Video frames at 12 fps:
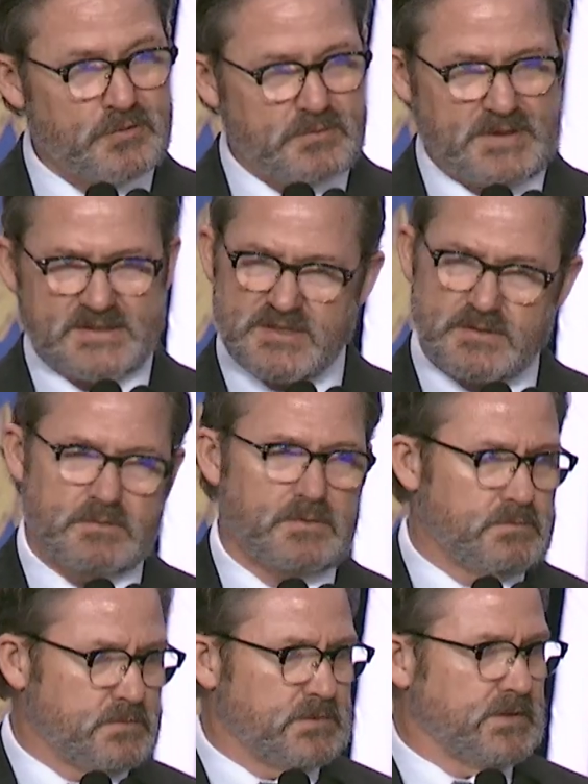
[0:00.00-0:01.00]
That's
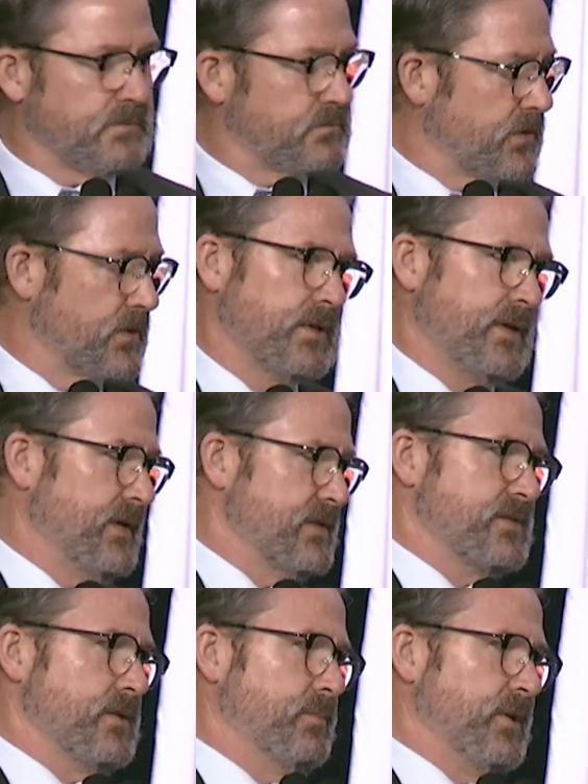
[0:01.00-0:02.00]
got to get
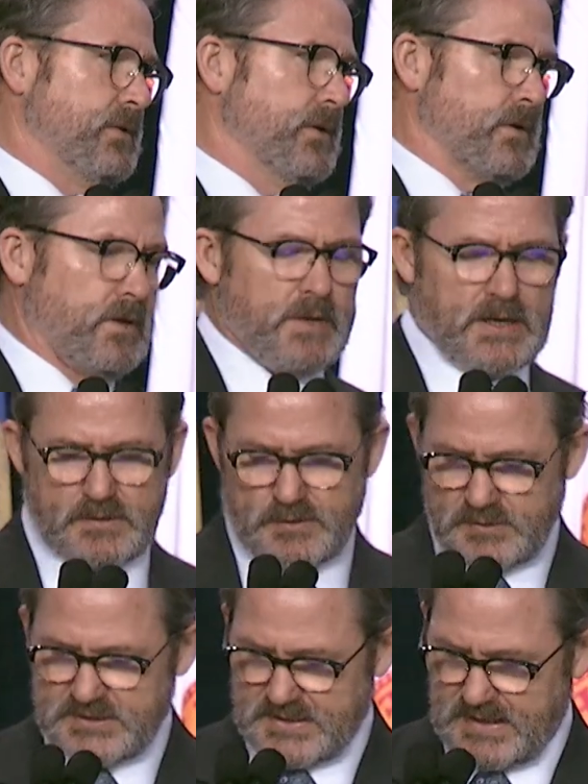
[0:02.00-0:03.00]
something there, come on,
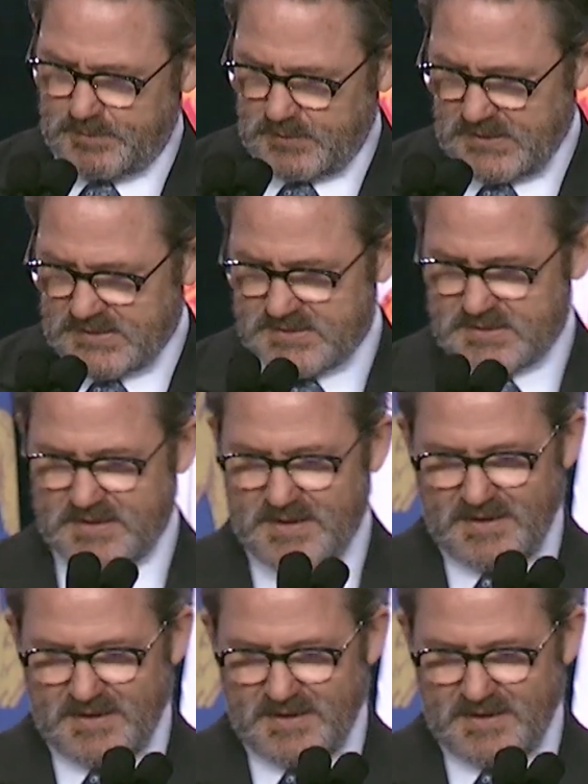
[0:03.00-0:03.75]
3 stoplights.